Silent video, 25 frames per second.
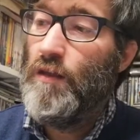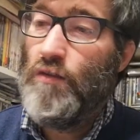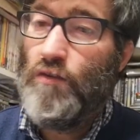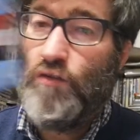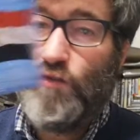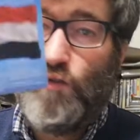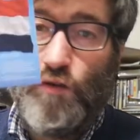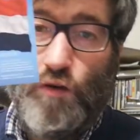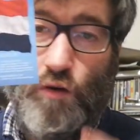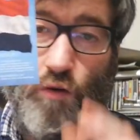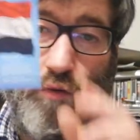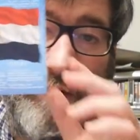
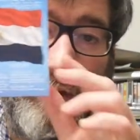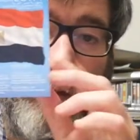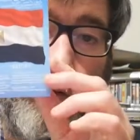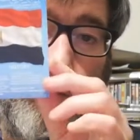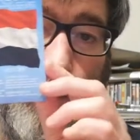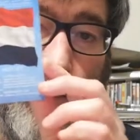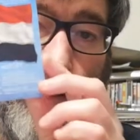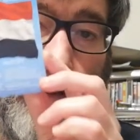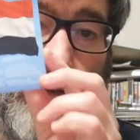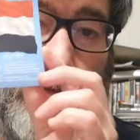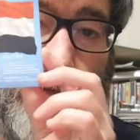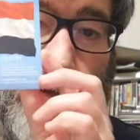So
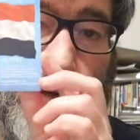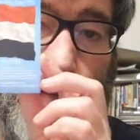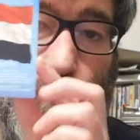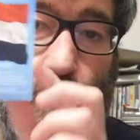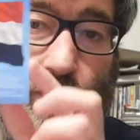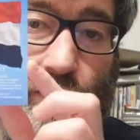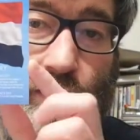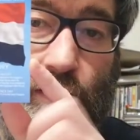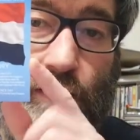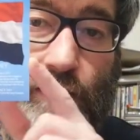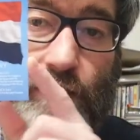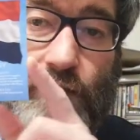it was a
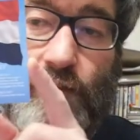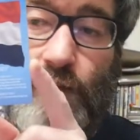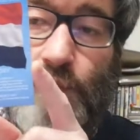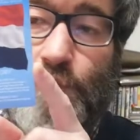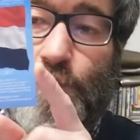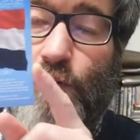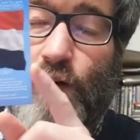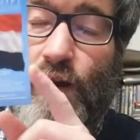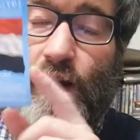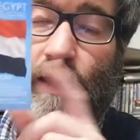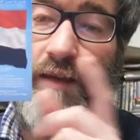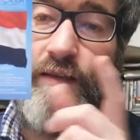really
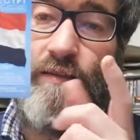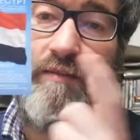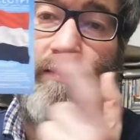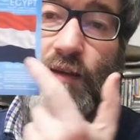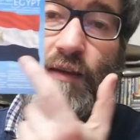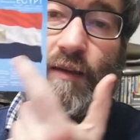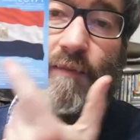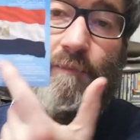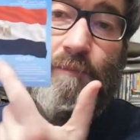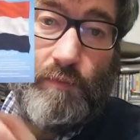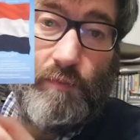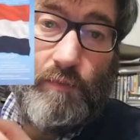surprise.